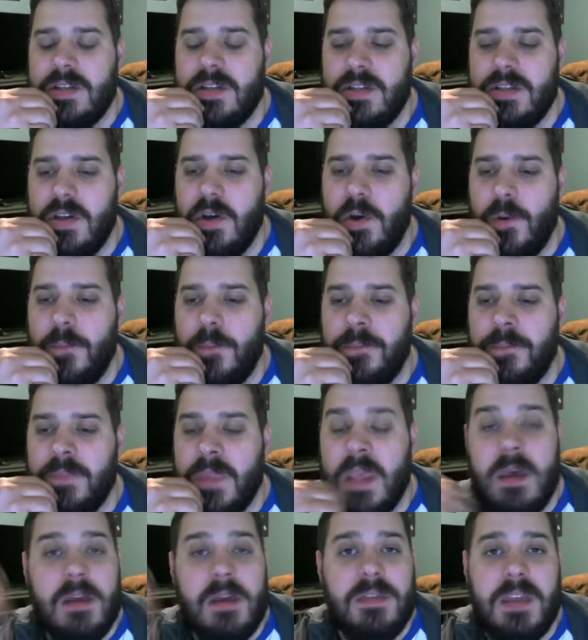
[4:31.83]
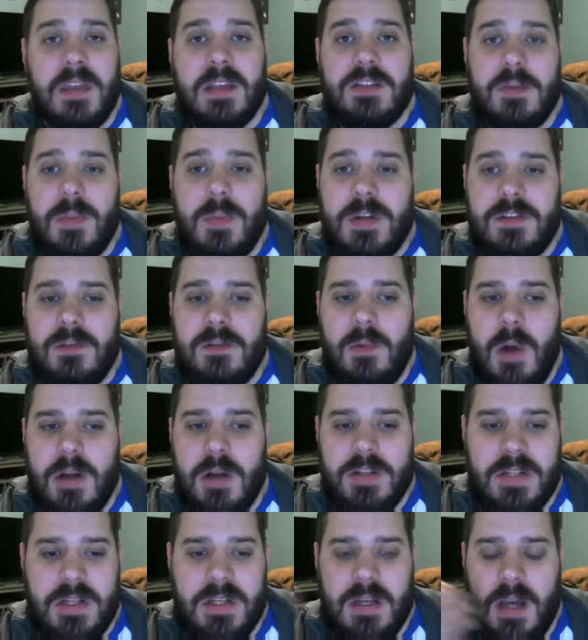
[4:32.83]
So thanks so much for
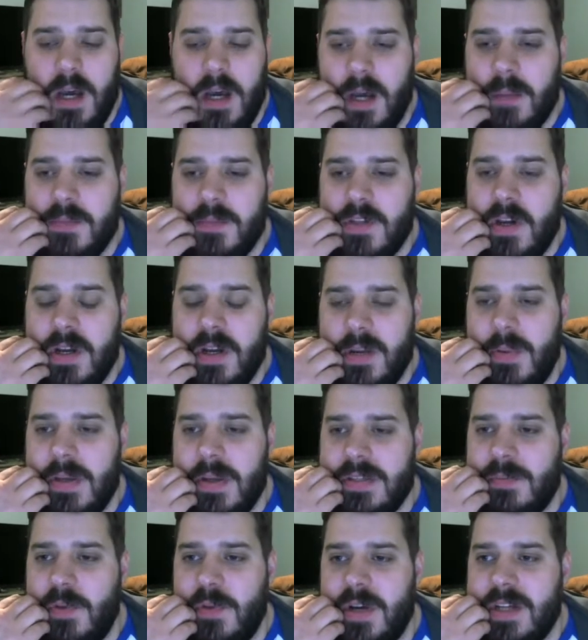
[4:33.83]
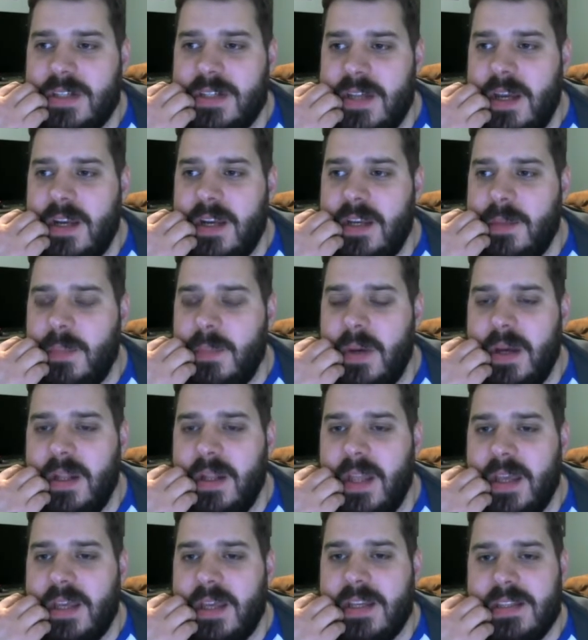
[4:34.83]
watching. Sorry it wasn't more exciting, but
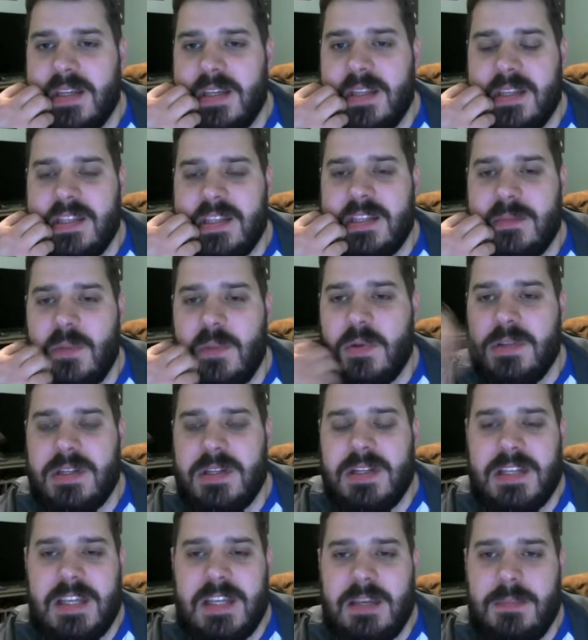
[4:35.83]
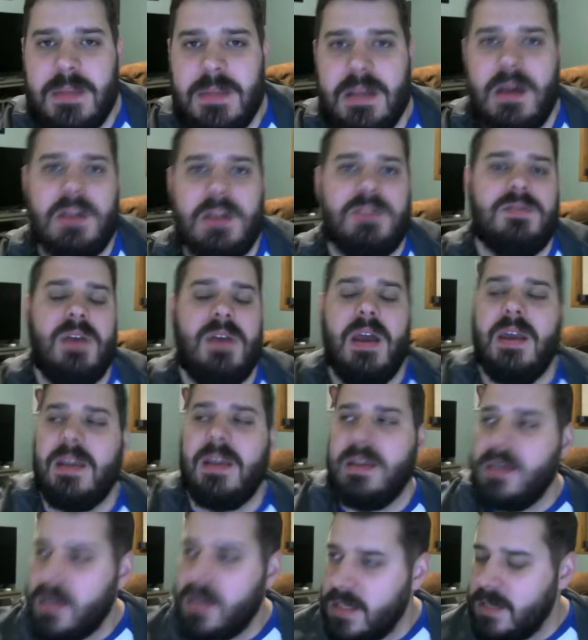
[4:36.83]
like I said, this is mostly to keep me on track
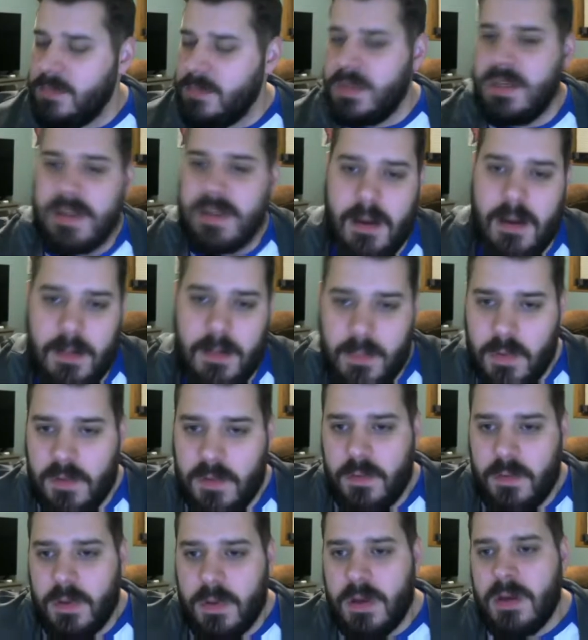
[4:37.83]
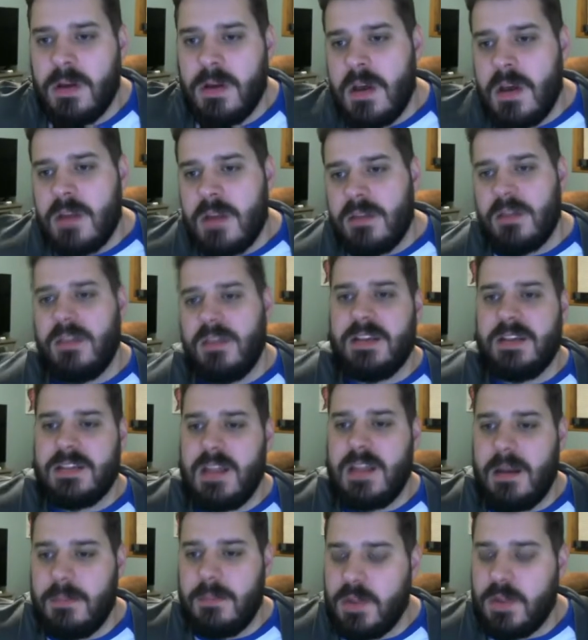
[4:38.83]
and to keep me accountable for the things
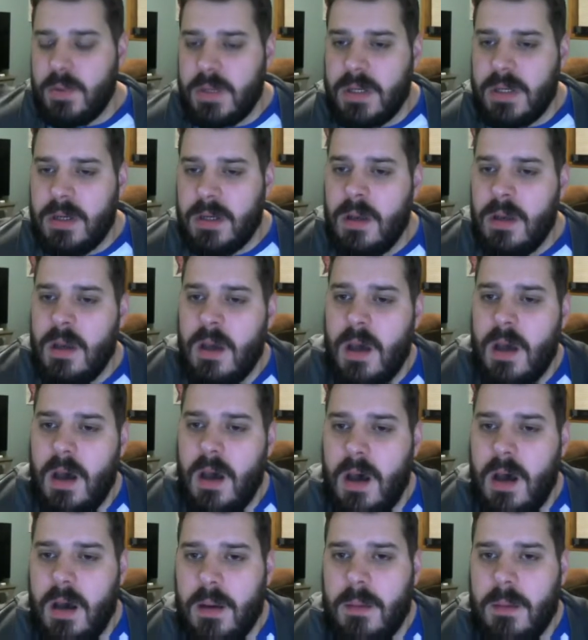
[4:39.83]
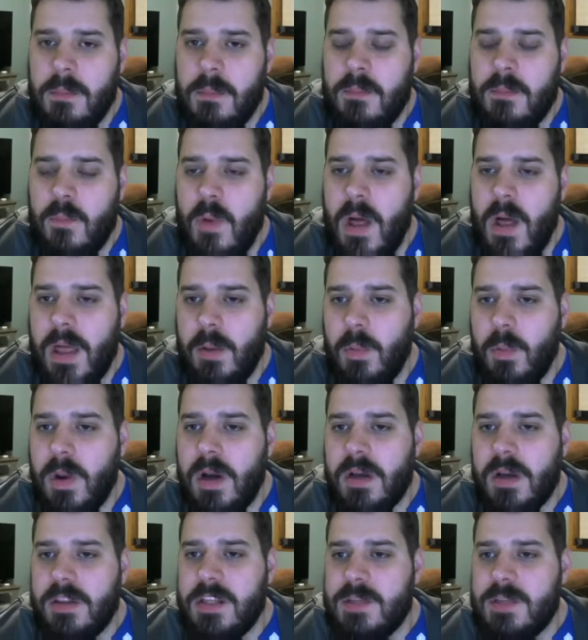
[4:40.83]
that I'm doing while I
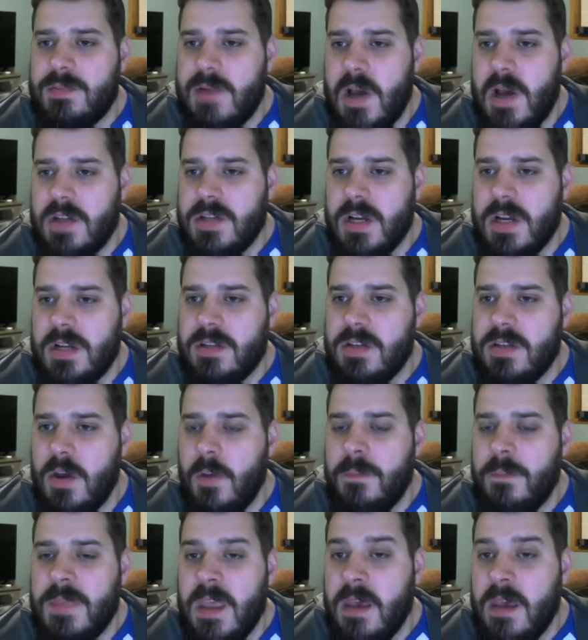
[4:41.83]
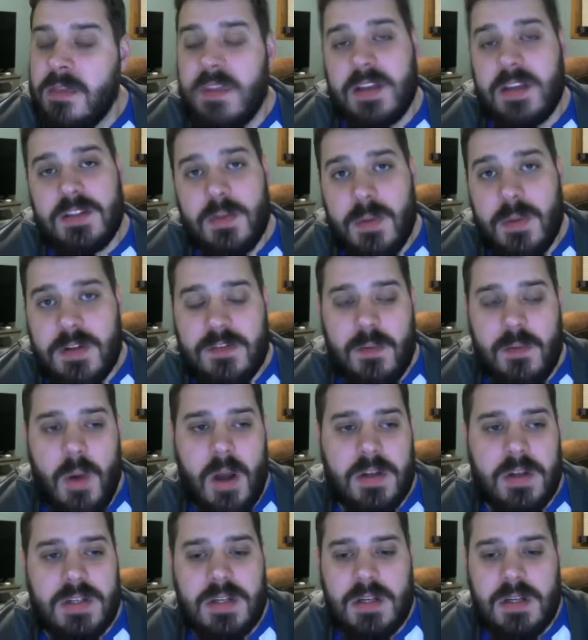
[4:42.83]
work on this project. So thanks so much for
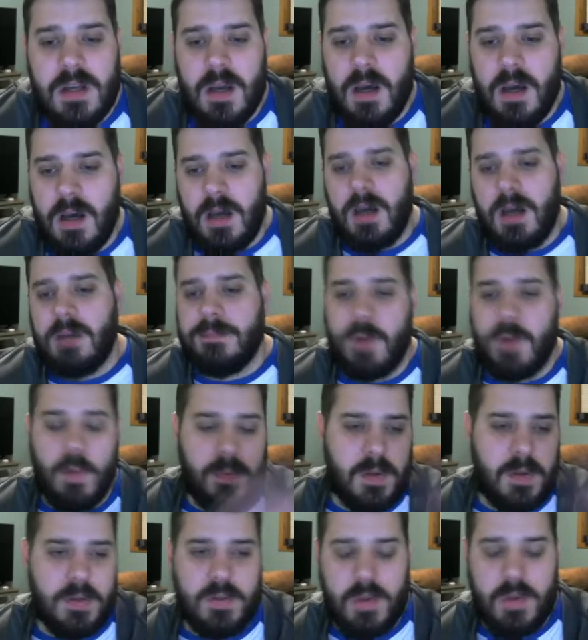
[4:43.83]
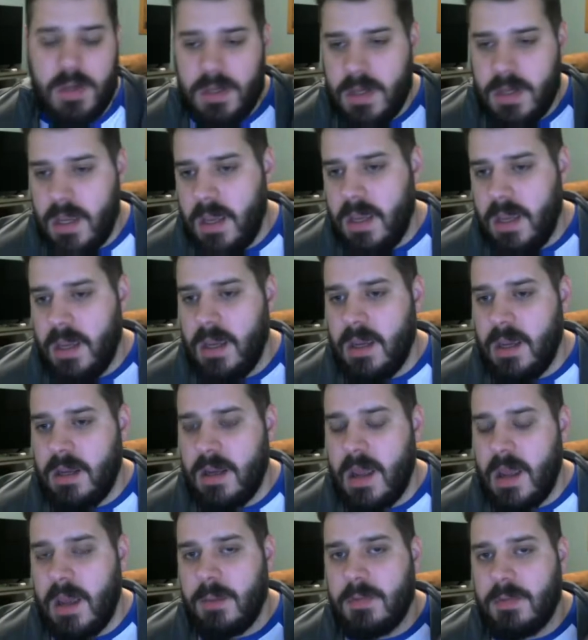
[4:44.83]
watching. Hope you enjoyed, and
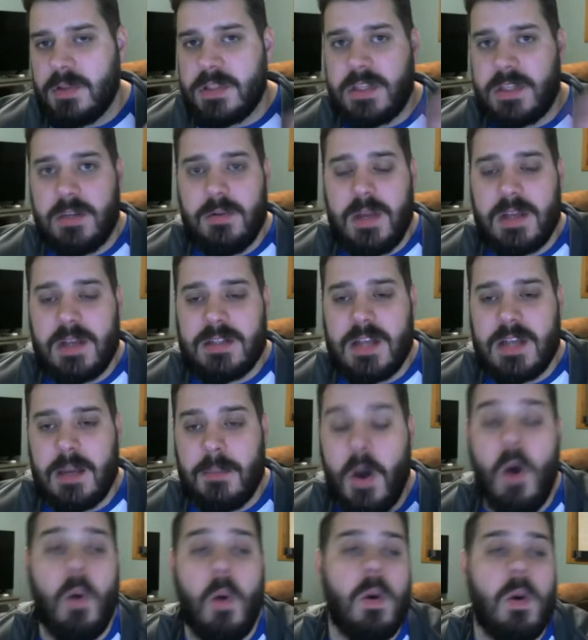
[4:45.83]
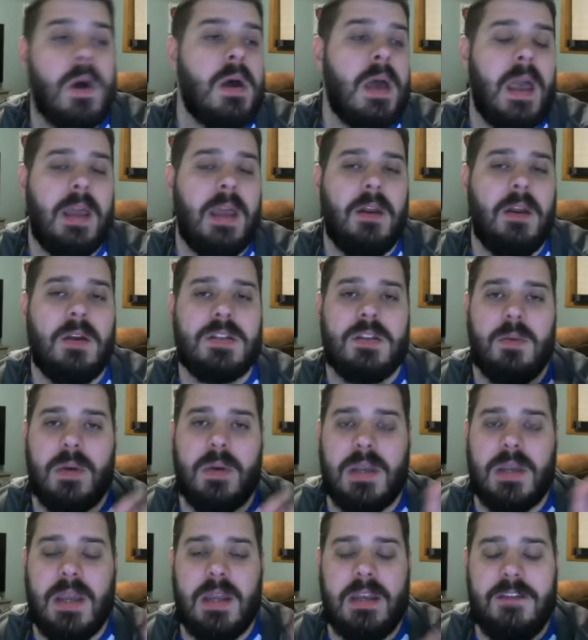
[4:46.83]
I will see you next time. Oh, and also,
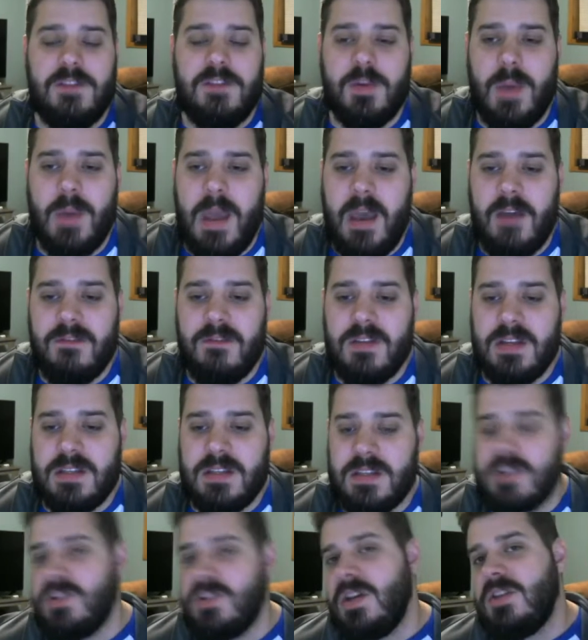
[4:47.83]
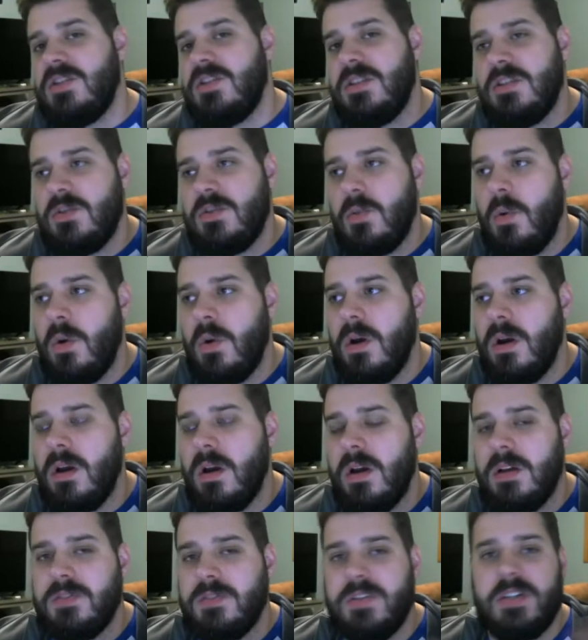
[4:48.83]
again, if you have any suggestions or
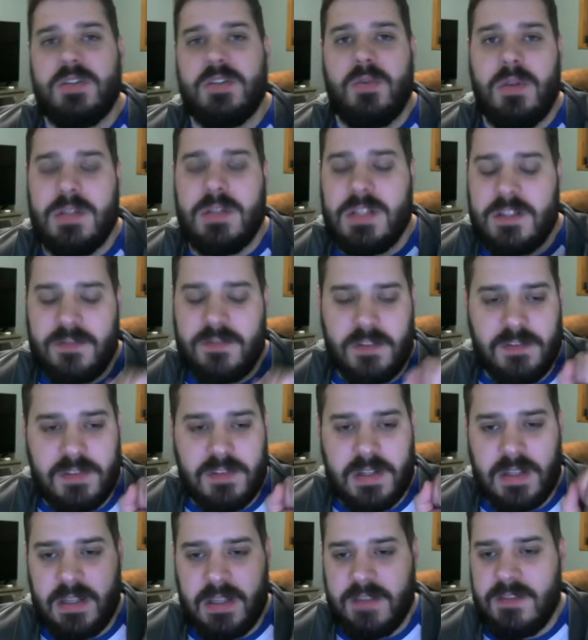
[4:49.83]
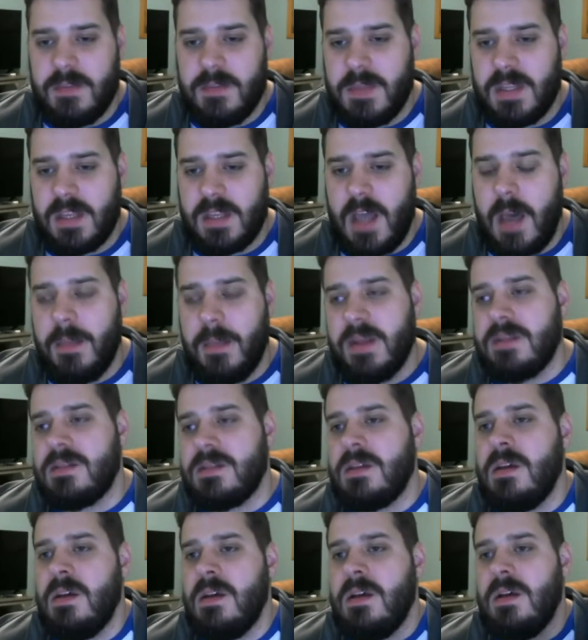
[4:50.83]
resources, feel free to leave them in the comments.
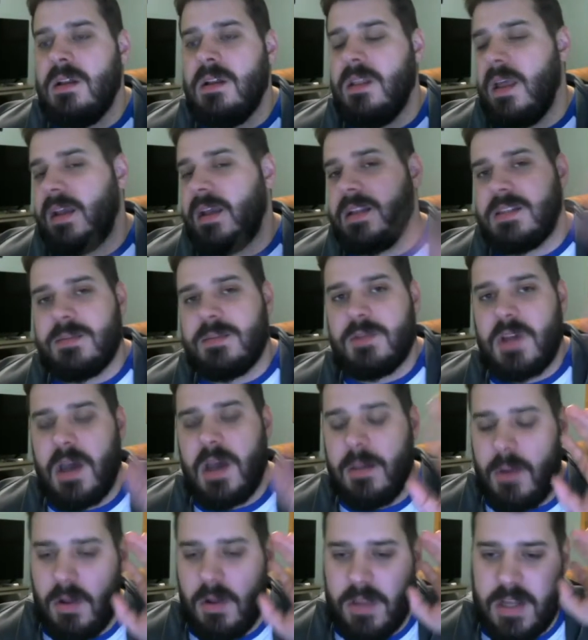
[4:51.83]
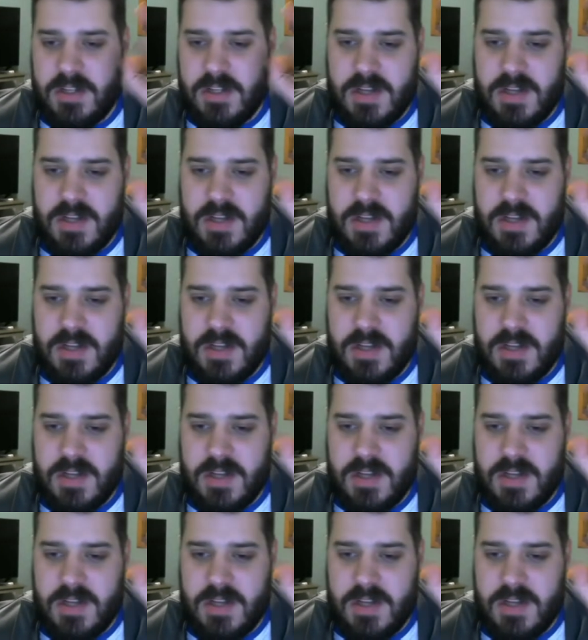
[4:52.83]
Like and subscribe, all that jazz.